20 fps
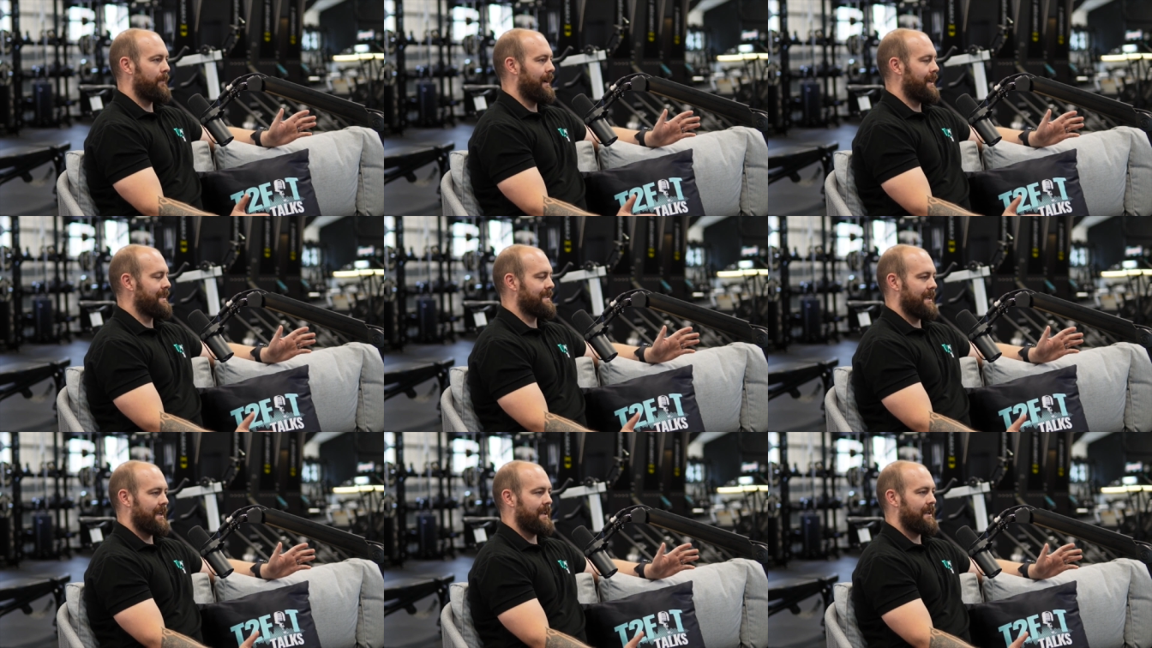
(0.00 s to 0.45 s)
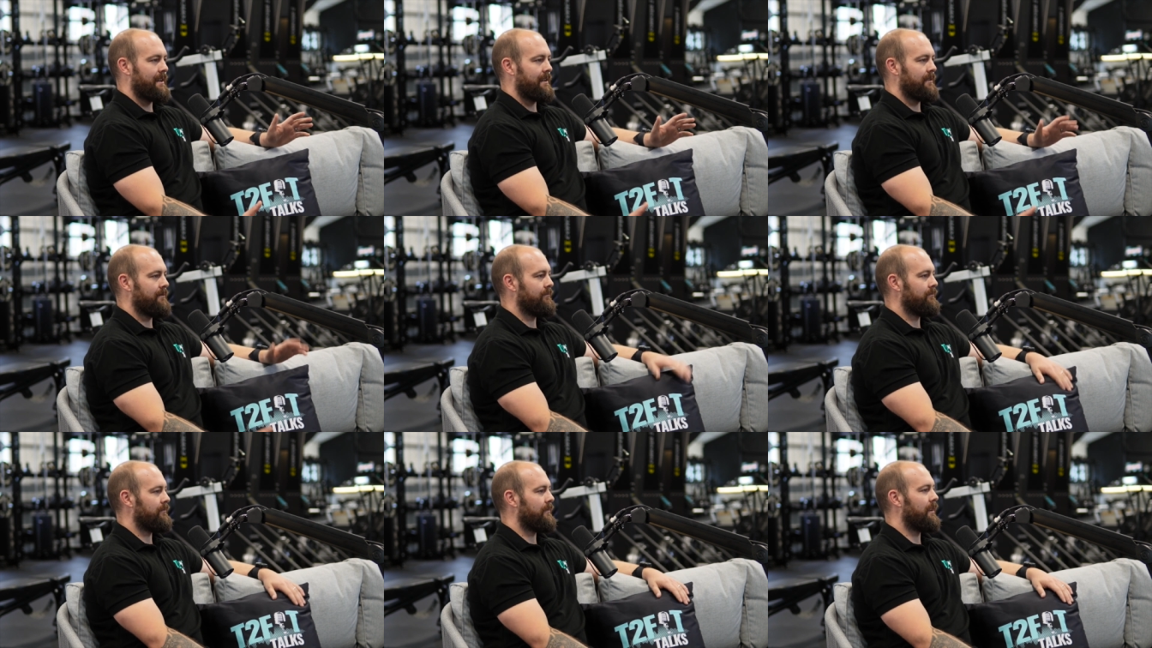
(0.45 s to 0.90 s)
as
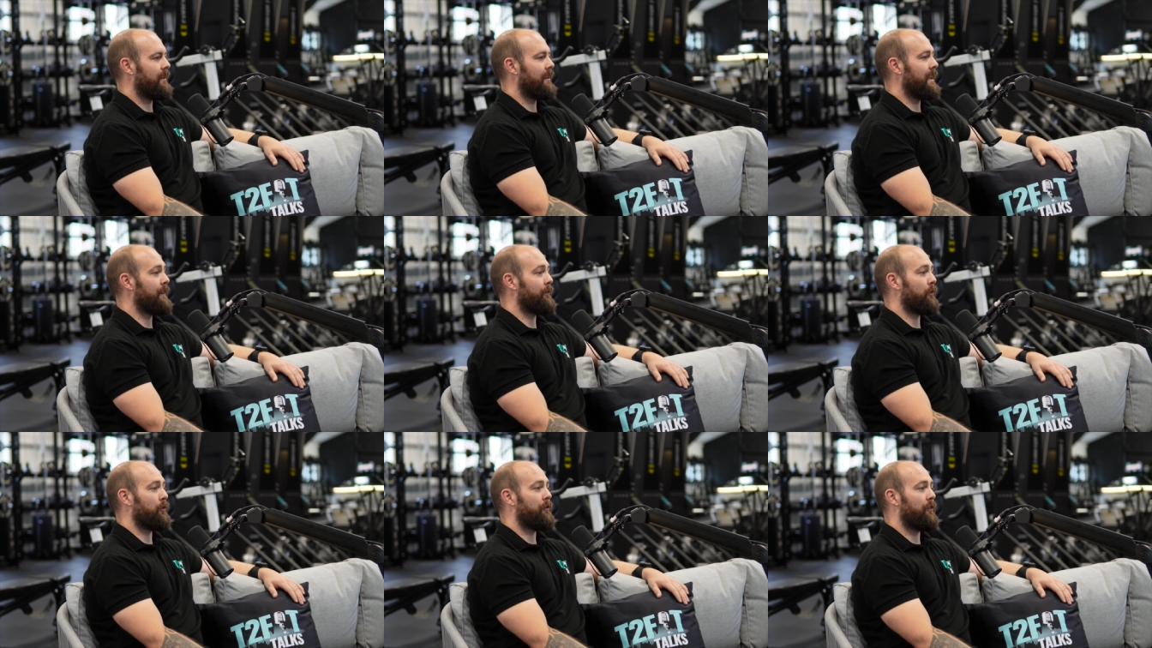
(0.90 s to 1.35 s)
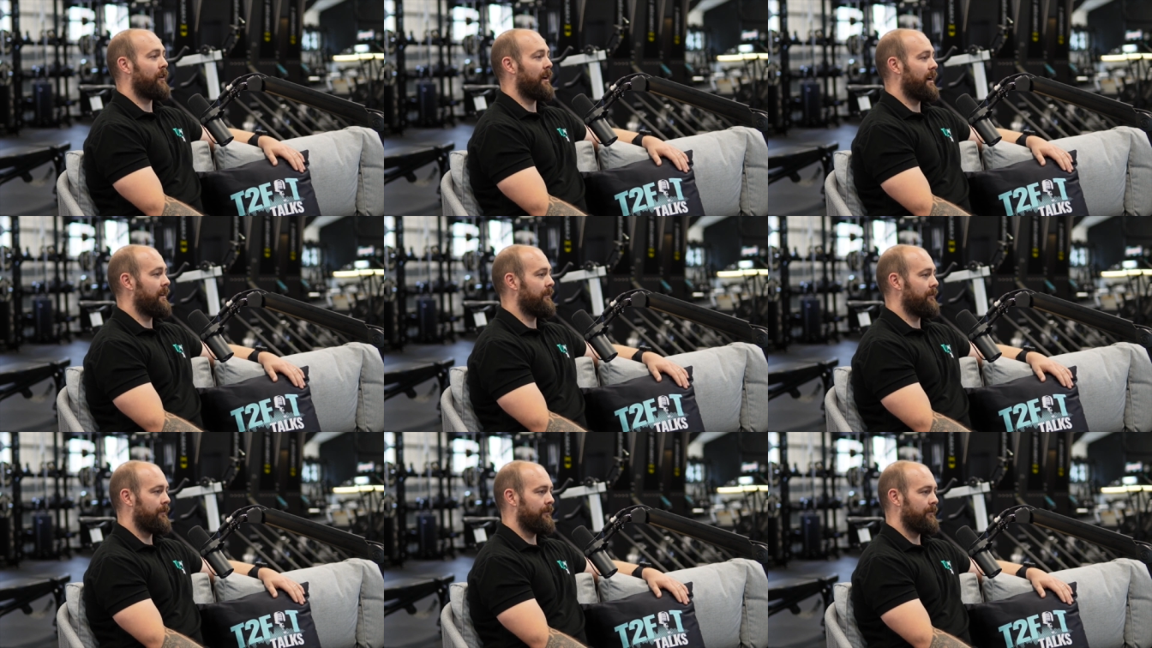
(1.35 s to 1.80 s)
a level
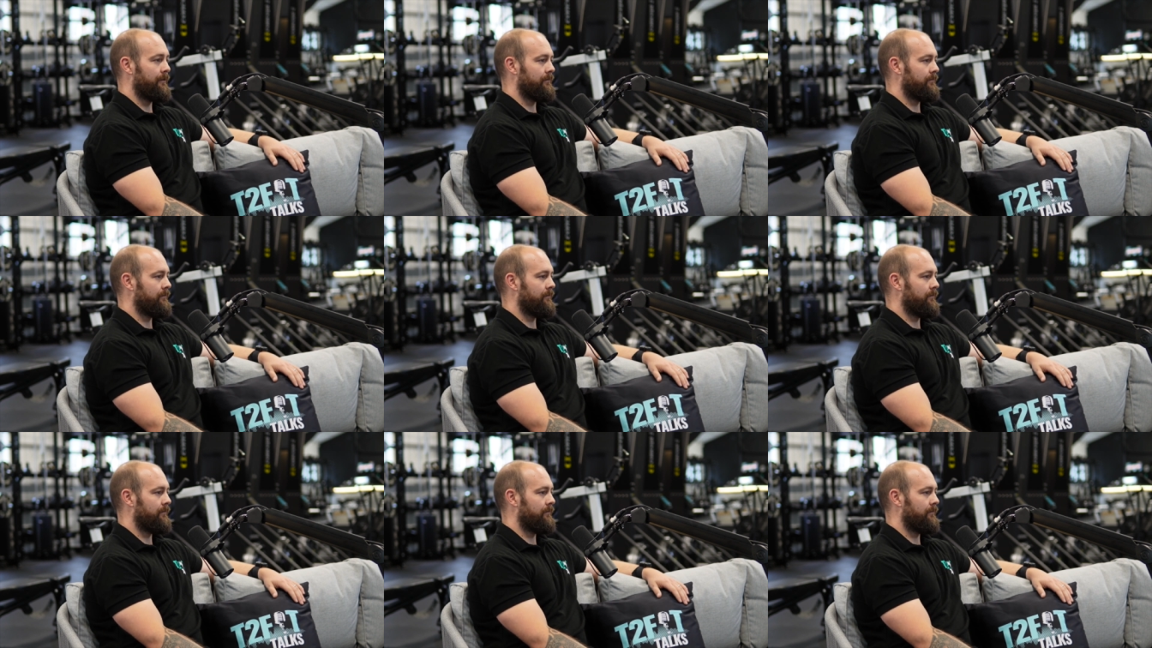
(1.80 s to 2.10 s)
5